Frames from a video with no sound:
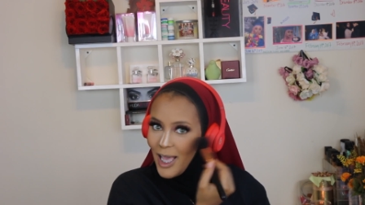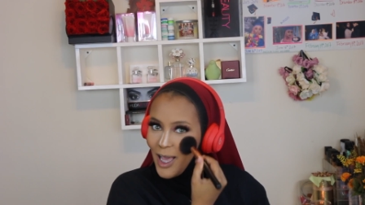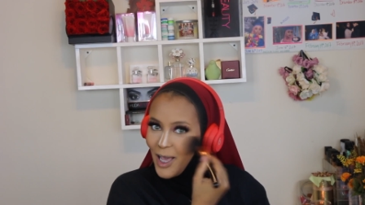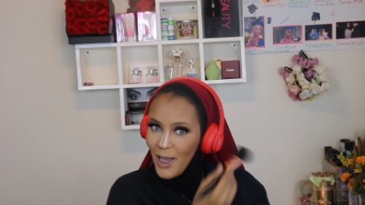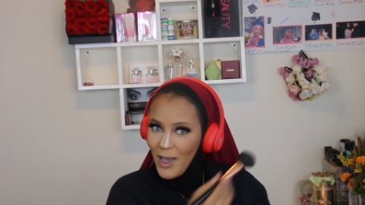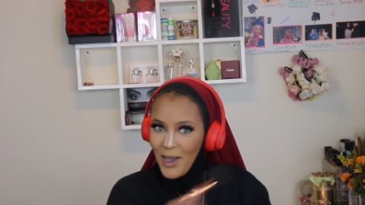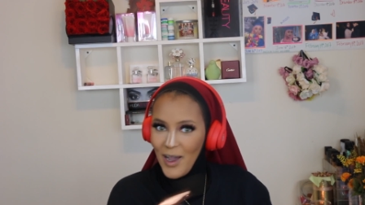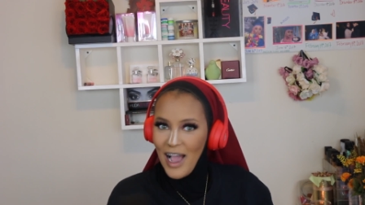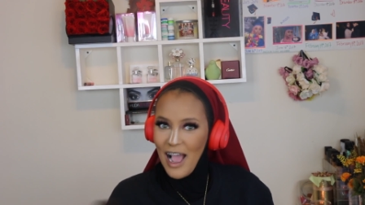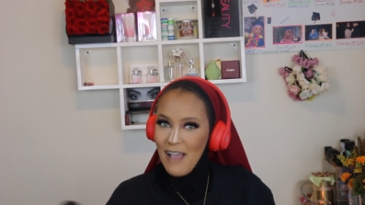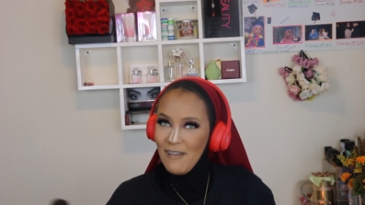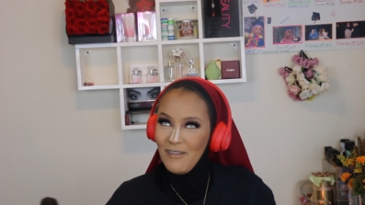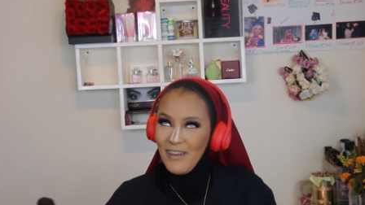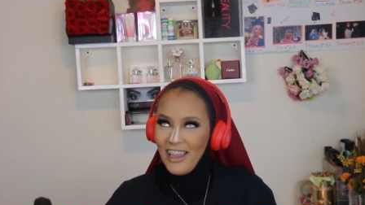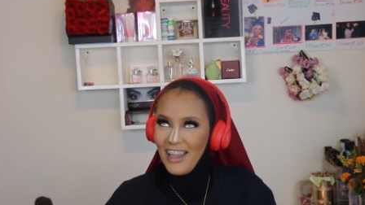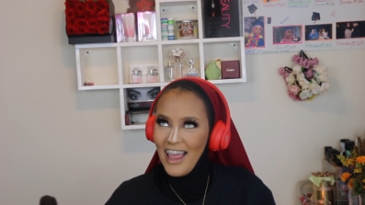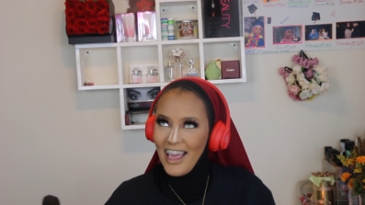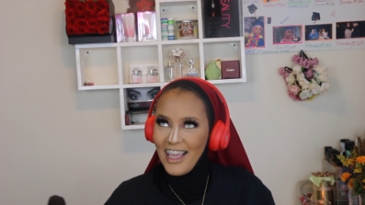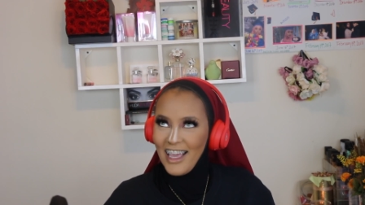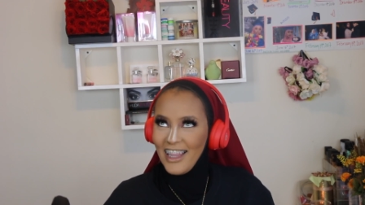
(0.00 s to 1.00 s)
Oh, I
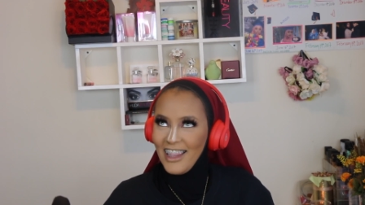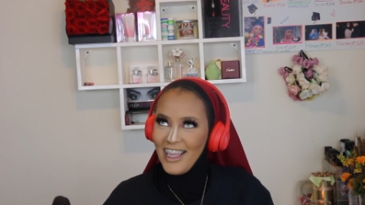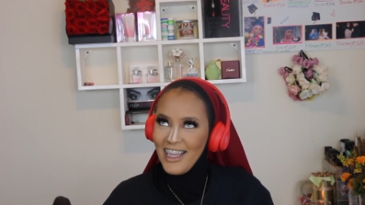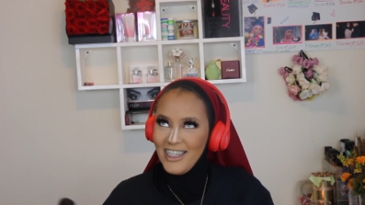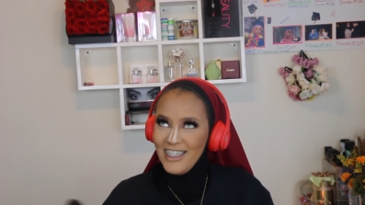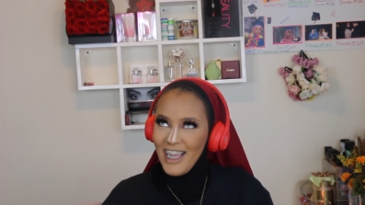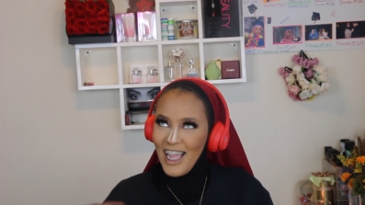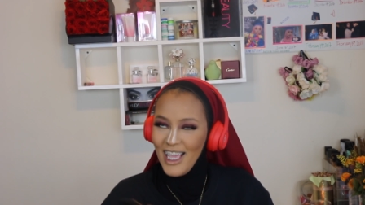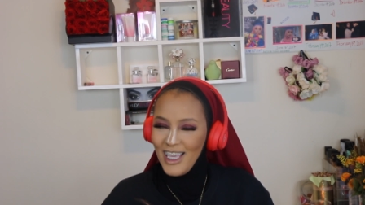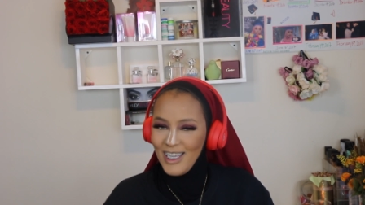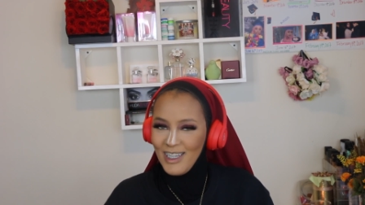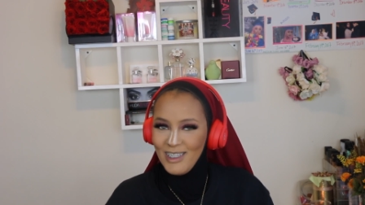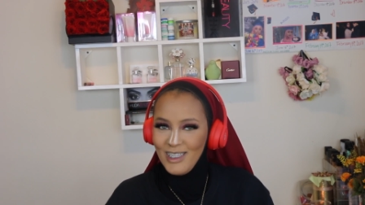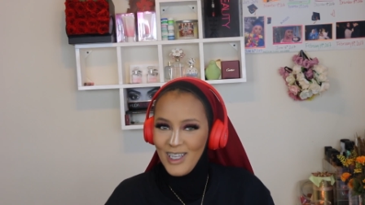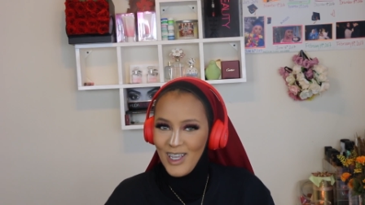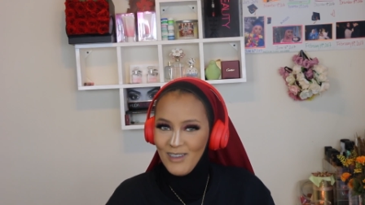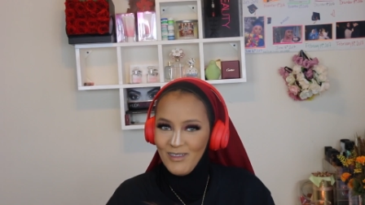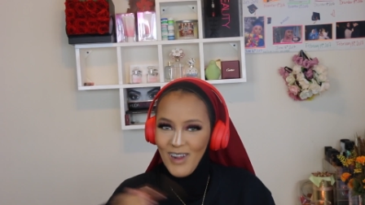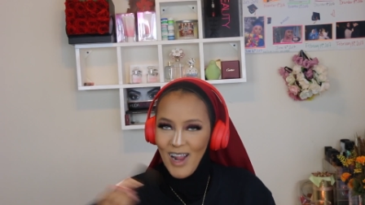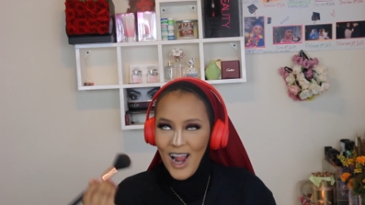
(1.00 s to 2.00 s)
feel like a legit
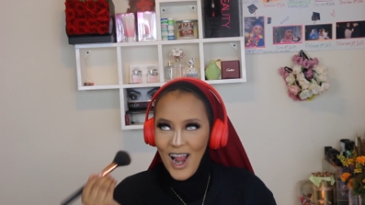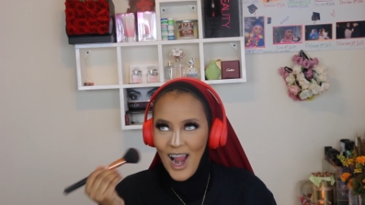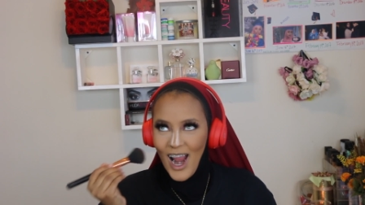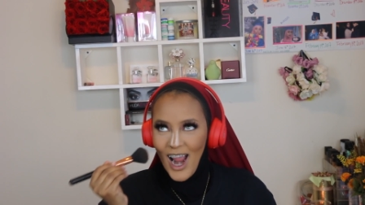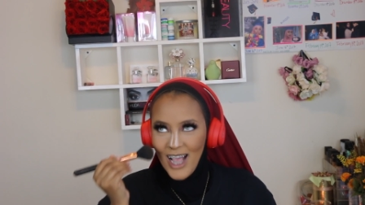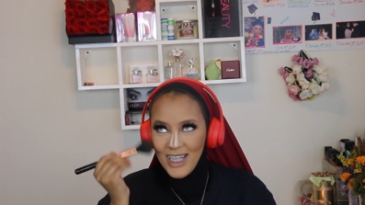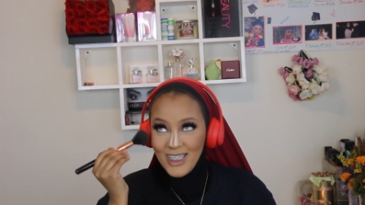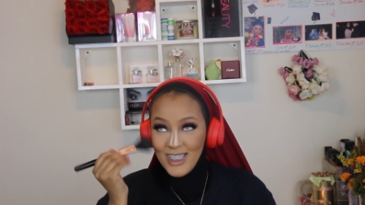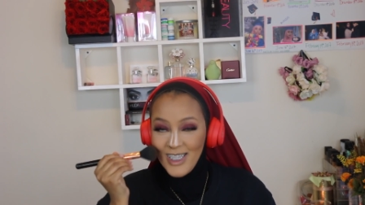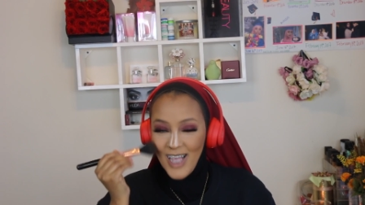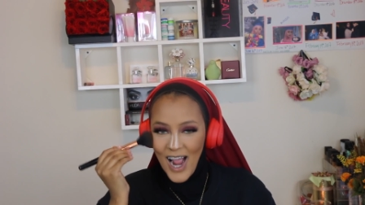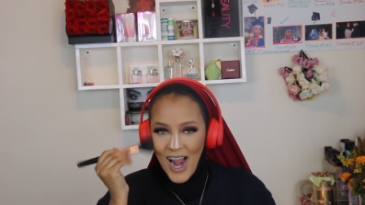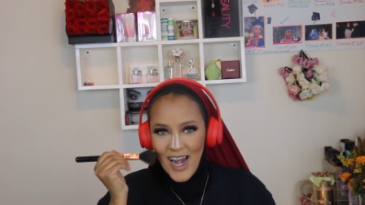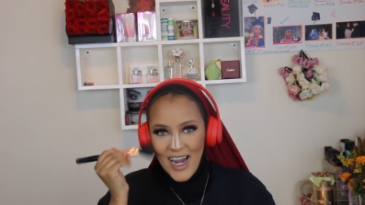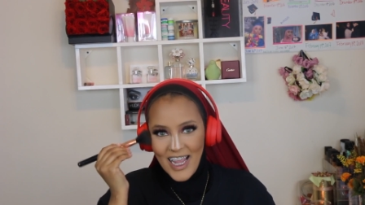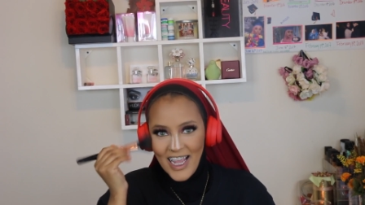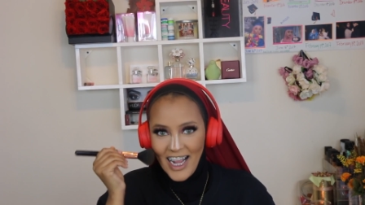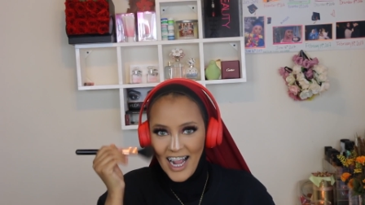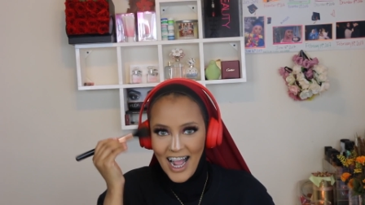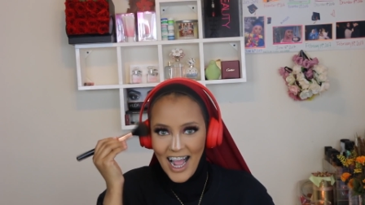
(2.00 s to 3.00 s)
YouTuber.
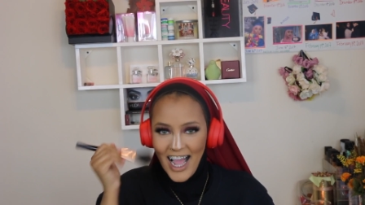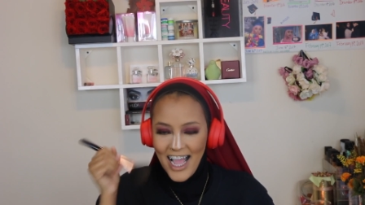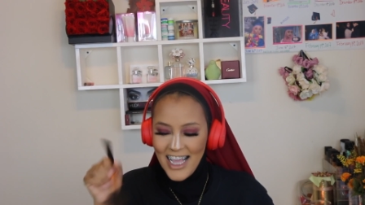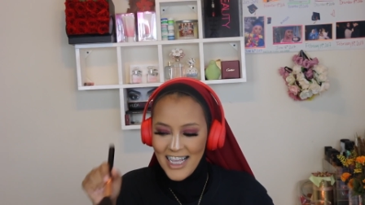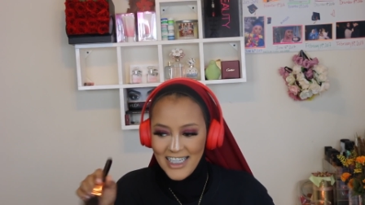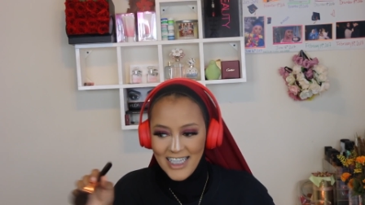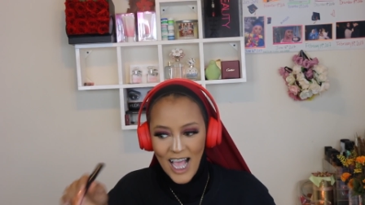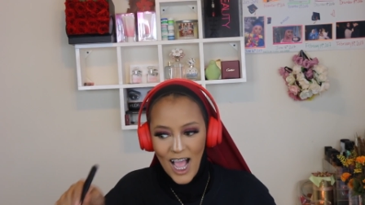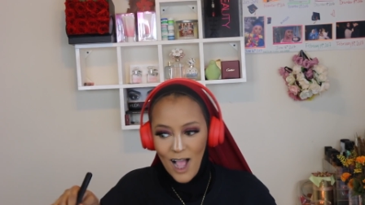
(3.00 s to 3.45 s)
Sorry, guys.